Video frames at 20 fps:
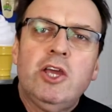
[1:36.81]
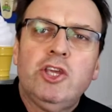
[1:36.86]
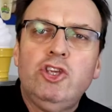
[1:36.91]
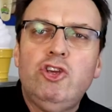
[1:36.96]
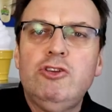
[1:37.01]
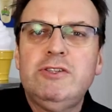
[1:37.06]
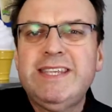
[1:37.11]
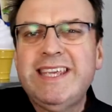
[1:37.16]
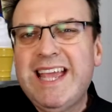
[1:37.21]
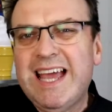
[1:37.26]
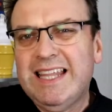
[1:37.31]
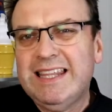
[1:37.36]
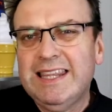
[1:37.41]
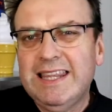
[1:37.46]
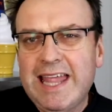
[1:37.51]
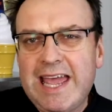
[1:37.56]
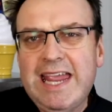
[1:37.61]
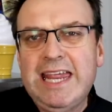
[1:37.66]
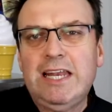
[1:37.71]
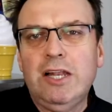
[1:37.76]
using a
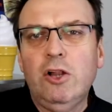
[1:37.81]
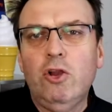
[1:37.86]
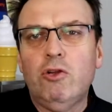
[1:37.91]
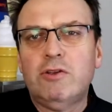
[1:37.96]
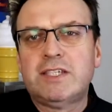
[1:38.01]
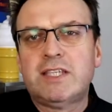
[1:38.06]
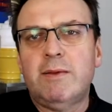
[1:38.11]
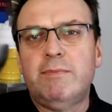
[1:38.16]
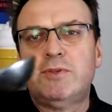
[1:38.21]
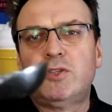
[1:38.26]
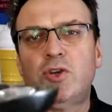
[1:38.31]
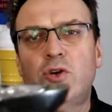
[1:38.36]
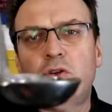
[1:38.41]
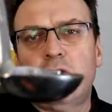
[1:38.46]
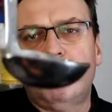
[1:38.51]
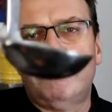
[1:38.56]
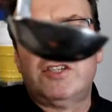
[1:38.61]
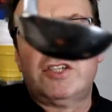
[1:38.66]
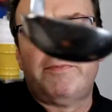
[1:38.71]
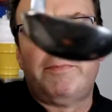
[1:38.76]
ladle or some sort
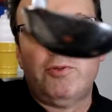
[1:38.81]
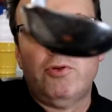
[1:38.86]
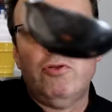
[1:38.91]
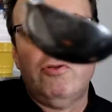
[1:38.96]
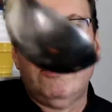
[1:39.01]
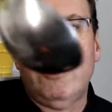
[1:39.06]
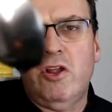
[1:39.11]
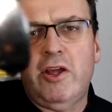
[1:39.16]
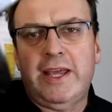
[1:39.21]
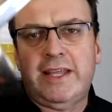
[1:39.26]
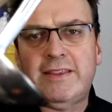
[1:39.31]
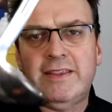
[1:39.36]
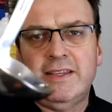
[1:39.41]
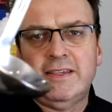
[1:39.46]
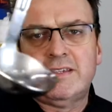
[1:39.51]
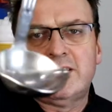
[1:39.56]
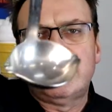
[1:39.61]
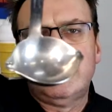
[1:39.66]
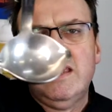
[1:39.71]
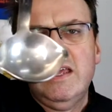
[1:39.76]
of spoon like
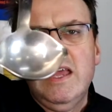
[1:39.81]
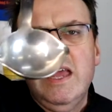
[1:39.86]
this